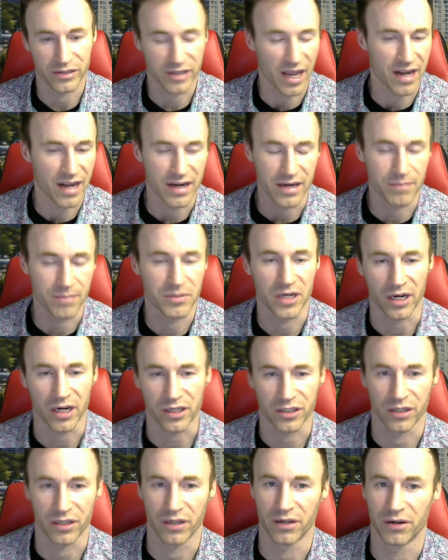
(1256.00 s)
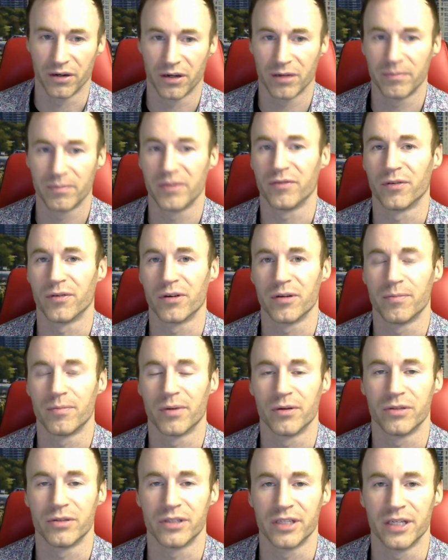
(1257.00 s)
any objection at all before you
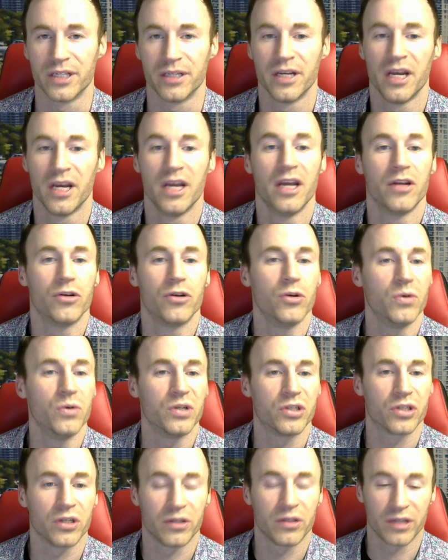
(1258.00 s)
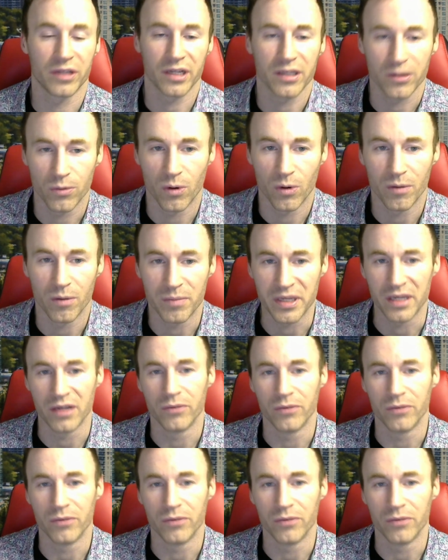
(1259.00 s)
proceed, to ensure that you are being